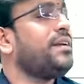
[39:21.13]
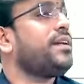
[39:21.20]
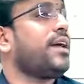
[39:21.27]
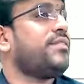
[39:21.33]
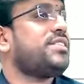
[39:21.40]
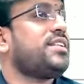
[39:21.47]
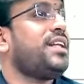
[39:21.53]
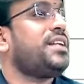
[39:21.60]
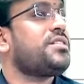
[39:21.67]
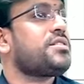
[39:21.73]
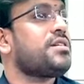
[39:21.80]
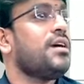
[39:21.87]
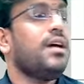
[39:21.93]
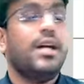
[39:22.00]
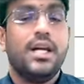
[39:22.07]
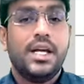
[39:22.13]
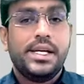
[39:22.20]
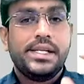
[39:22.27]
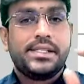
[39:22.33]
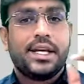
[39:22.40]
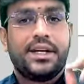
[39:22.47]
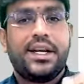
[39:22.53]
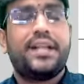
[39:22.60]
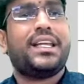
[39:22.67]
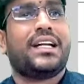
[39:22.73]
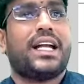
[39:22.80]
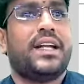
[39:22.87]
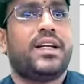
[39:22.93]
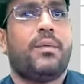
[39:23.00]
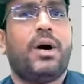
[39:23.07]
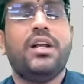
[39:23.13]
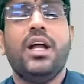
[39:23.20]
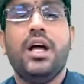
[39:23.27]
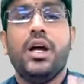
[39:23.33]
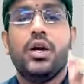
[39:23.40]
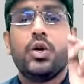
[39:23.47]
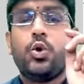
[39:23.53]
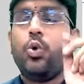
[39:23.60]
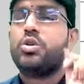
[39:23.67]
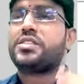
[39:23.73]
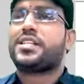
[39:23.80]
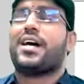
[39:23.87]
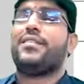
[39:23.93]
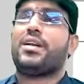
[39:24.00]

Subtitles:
Can you see that? Sir, read that line, come on. Goods cover